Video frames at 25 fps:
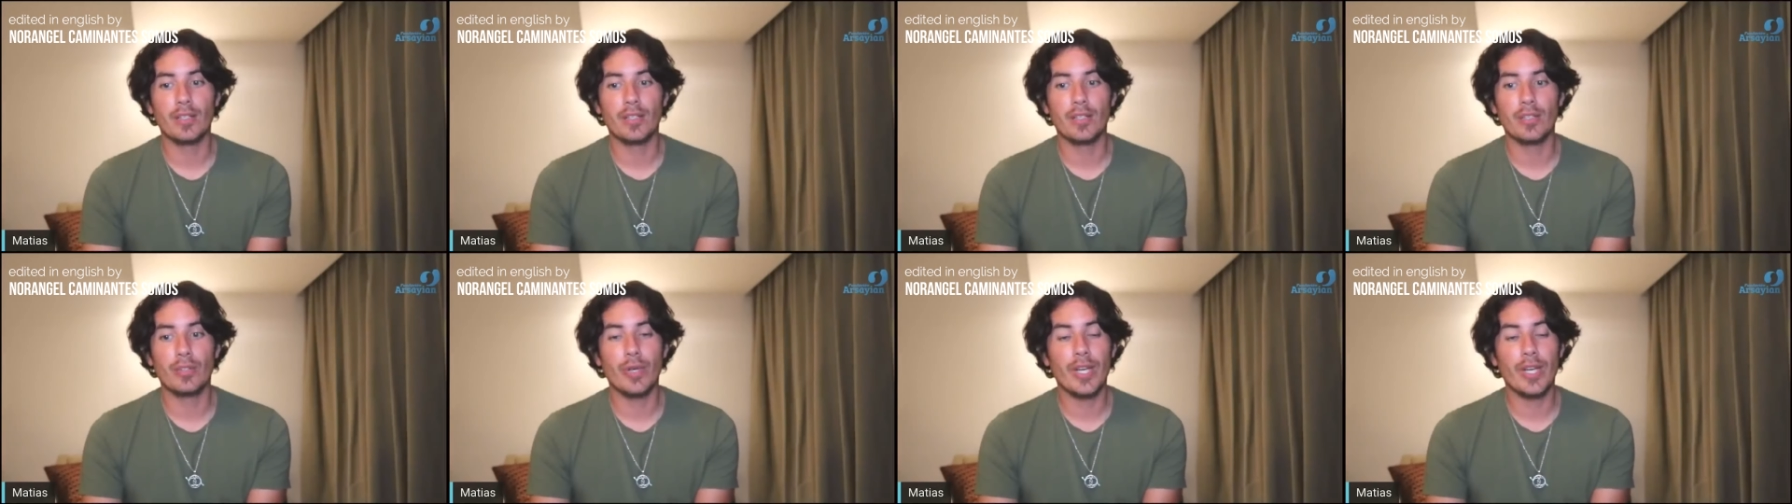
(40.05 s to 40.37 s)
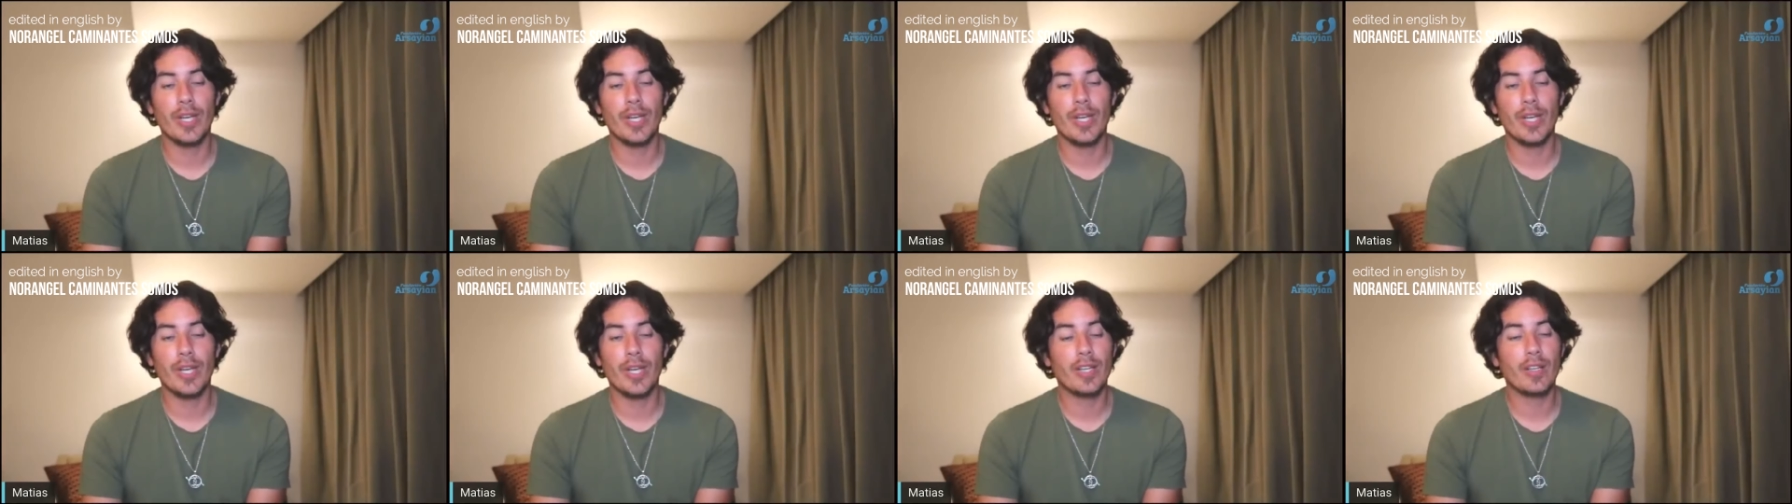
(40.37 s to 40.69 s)

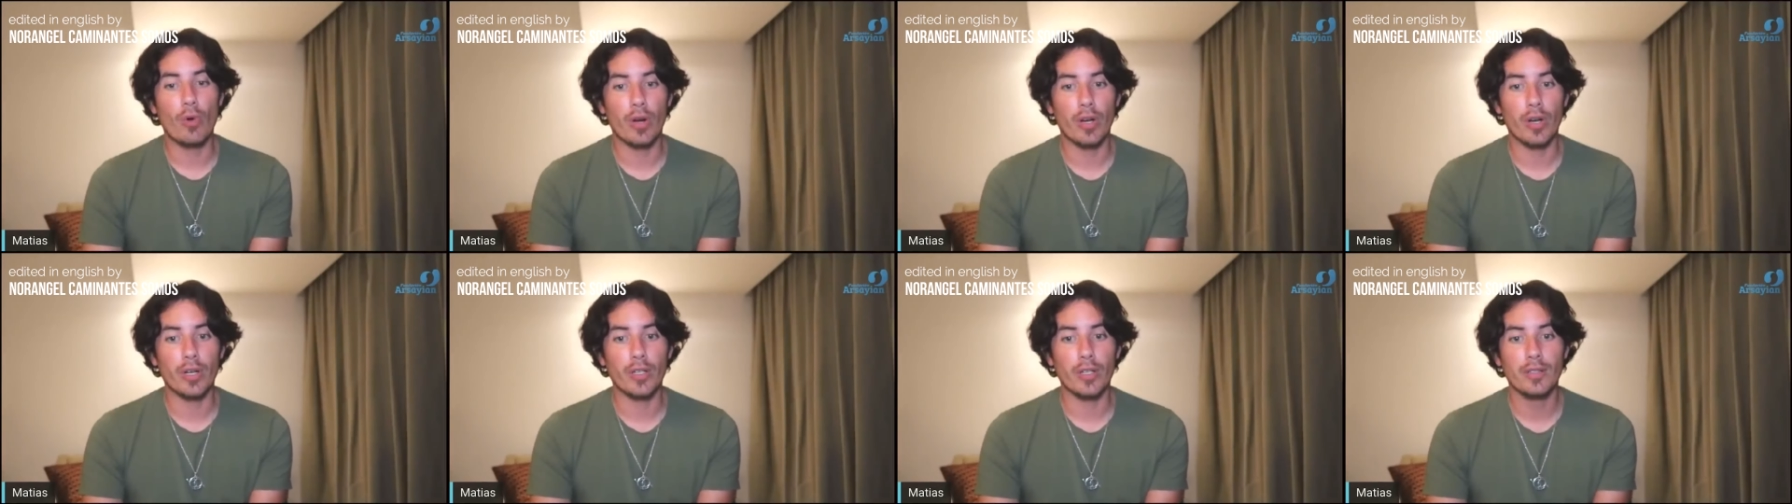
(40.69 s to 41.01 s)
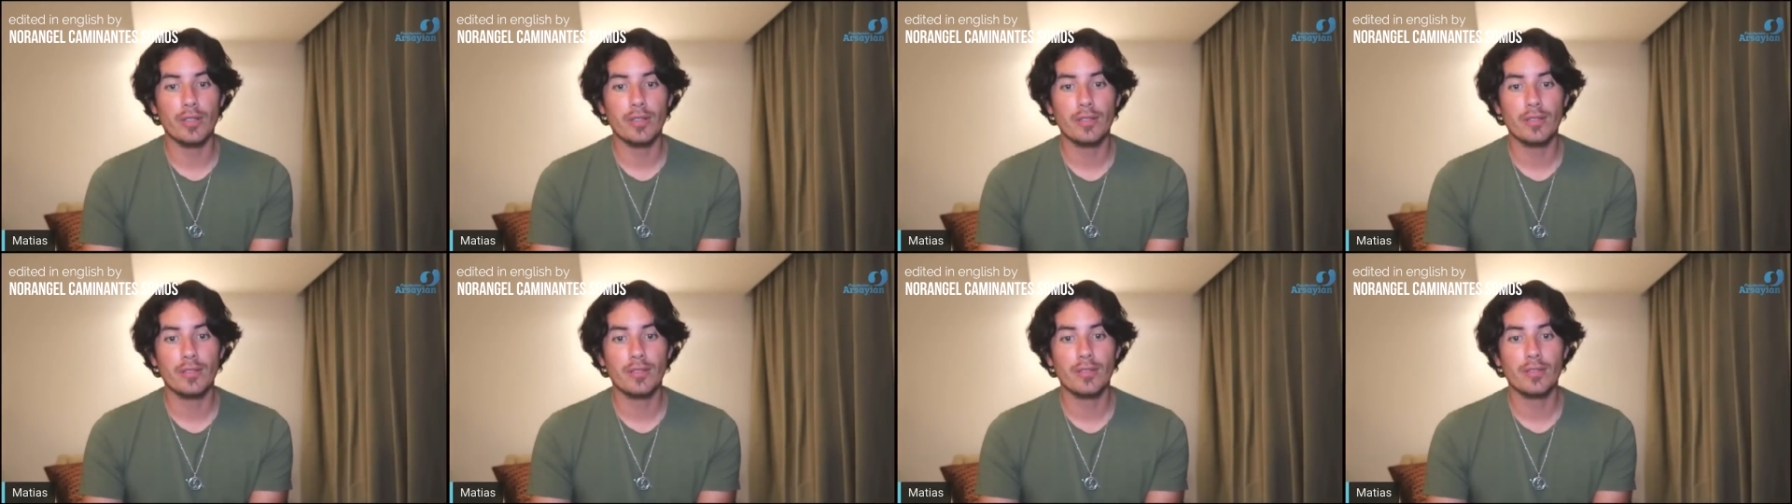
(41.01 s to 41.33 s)
Greek word
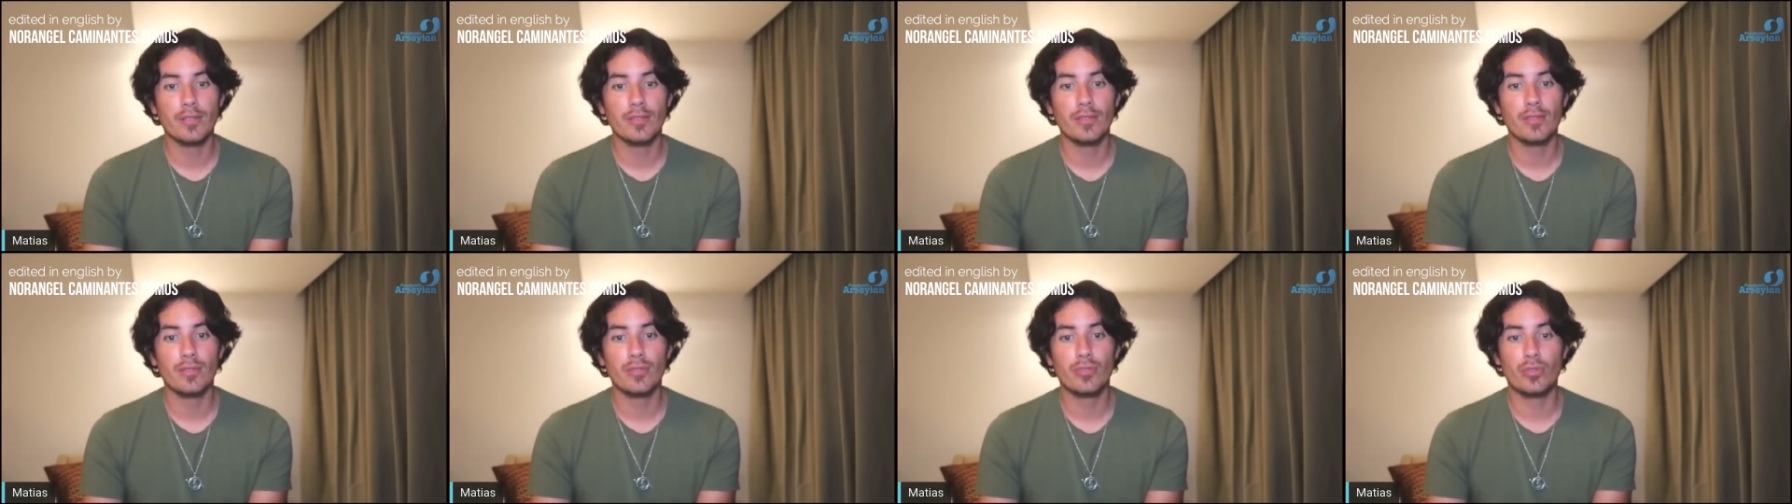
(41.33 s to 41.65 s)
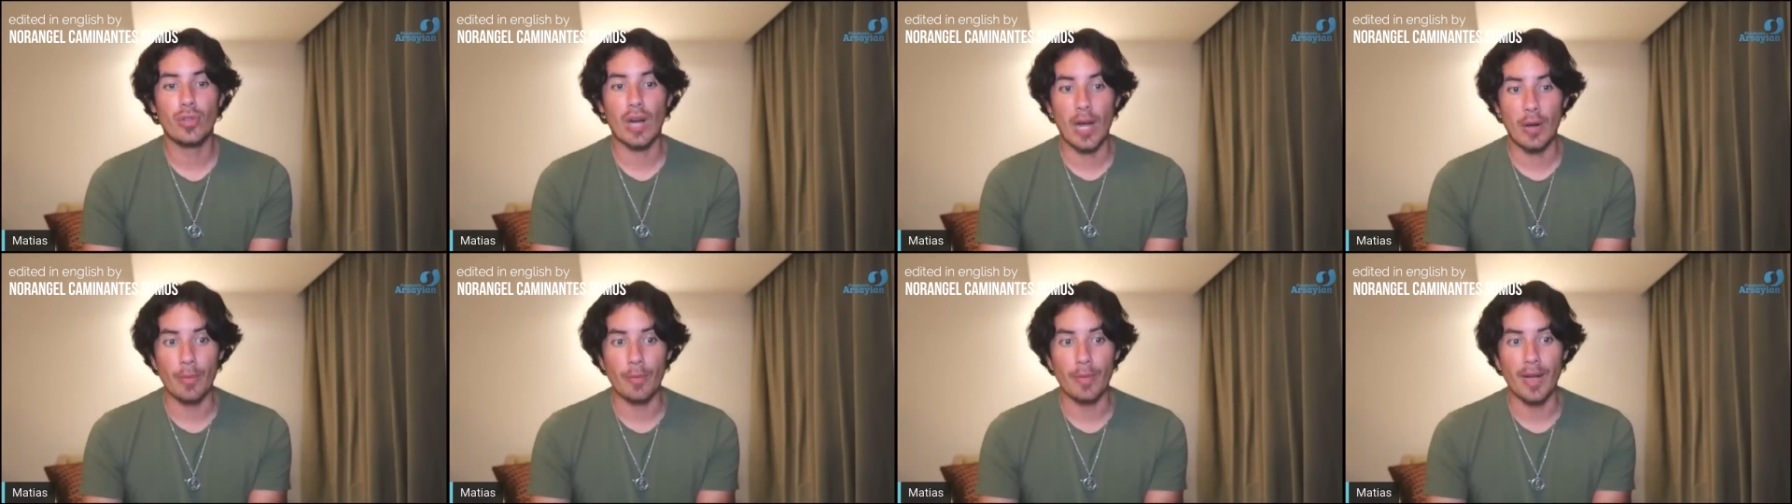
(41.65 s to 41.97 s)

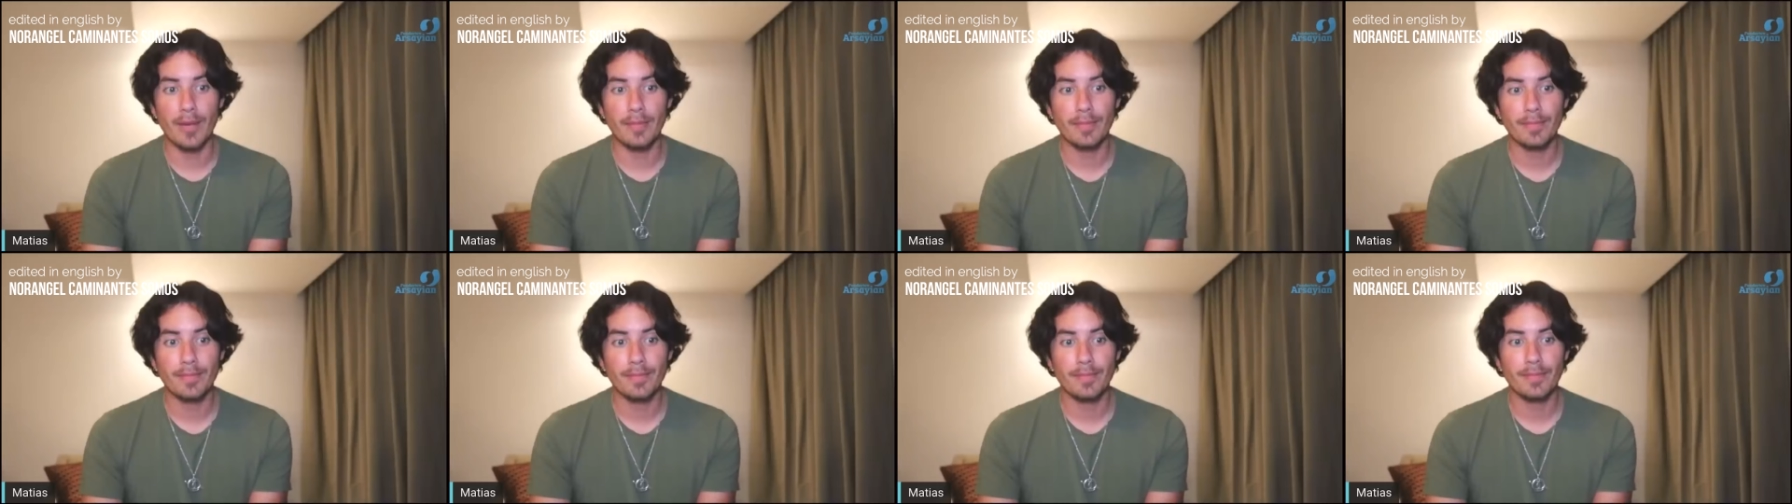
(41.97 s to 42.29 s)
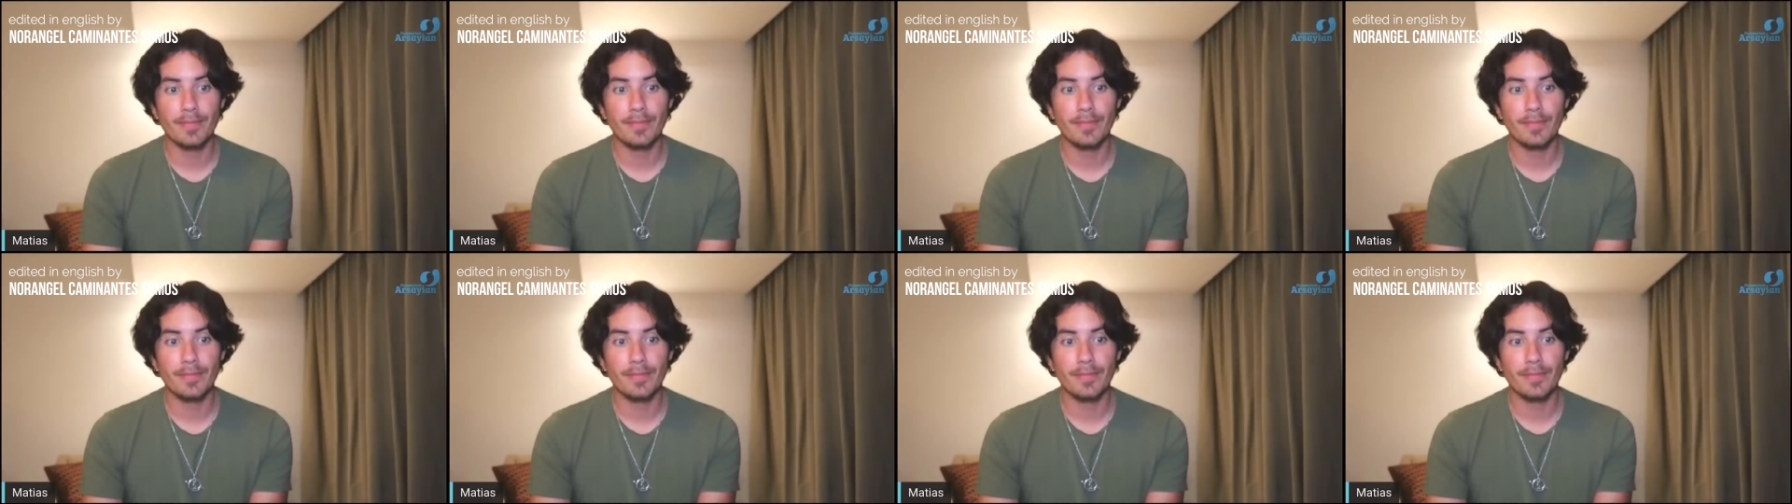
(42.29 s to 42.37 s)
trauma,